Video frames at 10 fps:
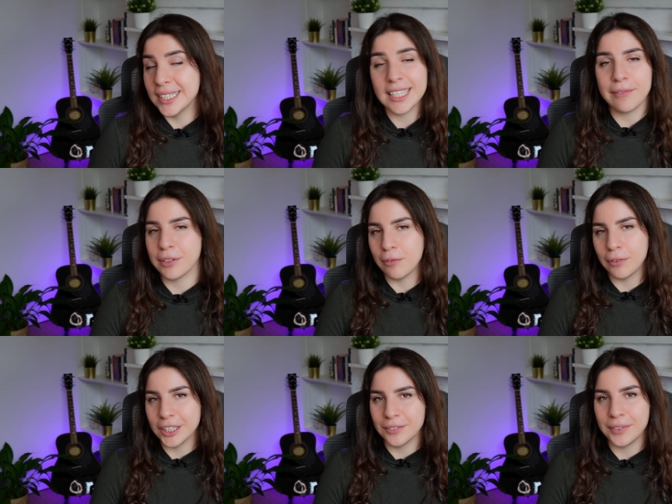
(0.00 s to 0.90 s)
Let's say for your
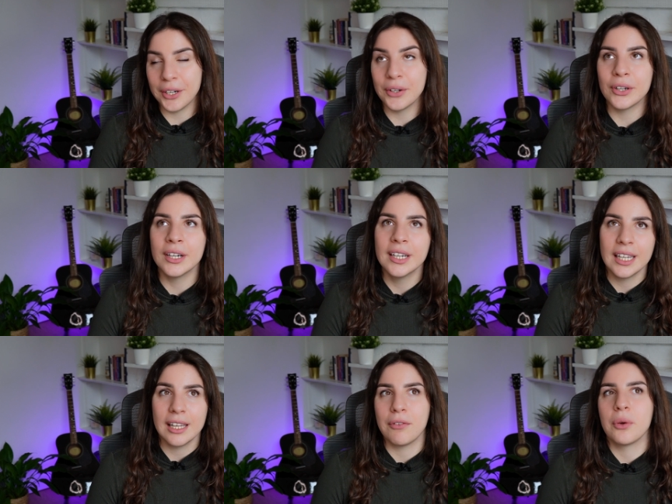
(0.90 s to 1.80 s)
first video,
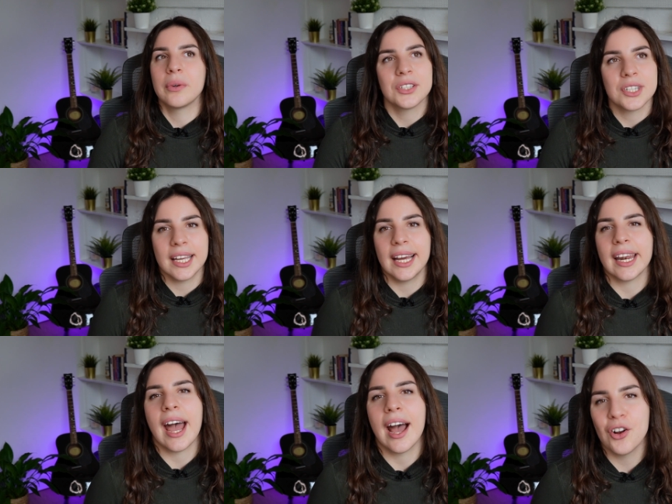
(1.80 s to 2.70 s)
if you were to
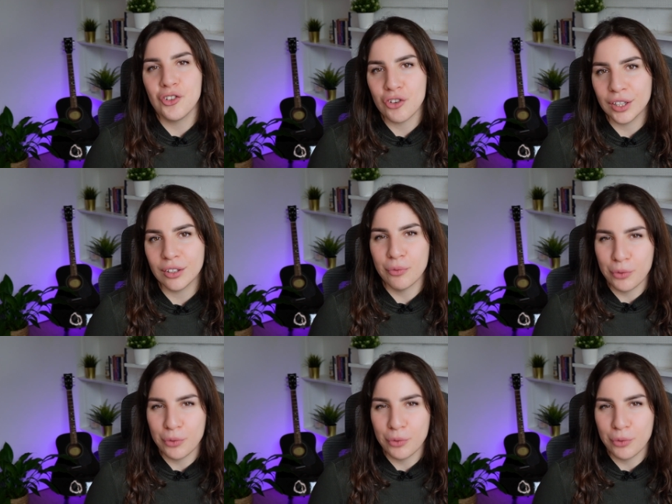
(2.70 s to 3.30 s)
get 100